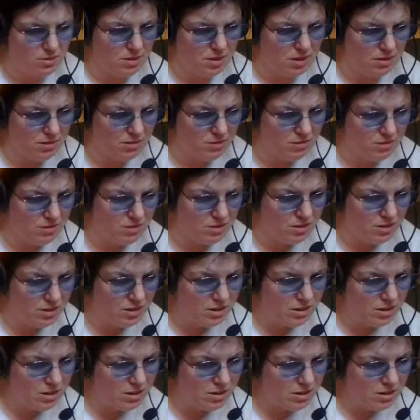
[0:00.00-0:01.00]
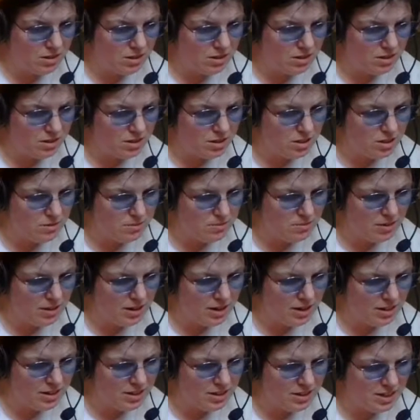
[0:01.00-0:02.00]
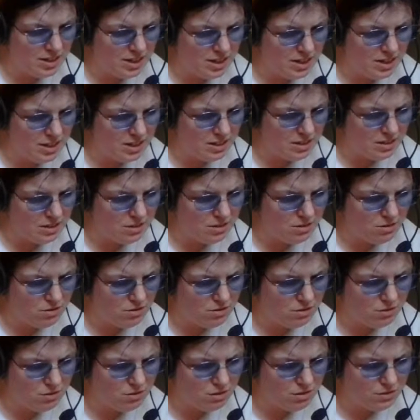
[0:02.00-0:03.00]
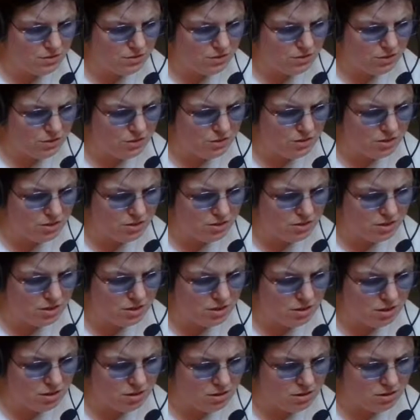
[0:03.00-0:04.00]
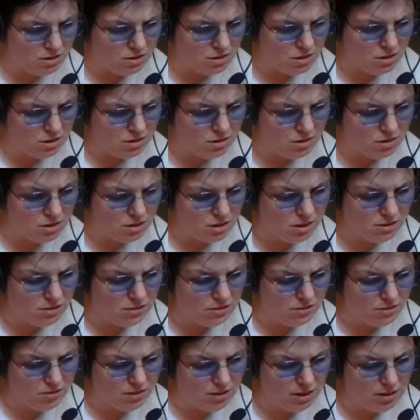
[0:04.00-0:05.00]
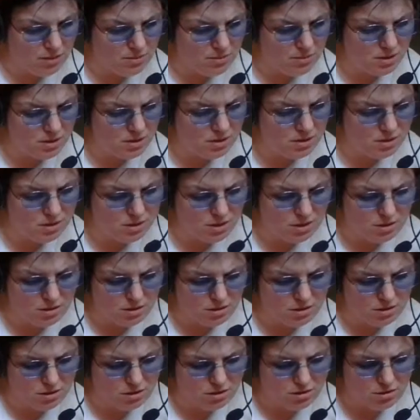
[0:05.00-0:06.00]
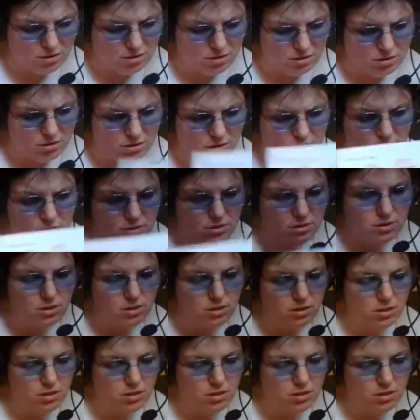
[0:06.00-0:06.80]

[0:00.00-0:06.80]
We have sprat's head, crow's foot, star darn, and framed star darn.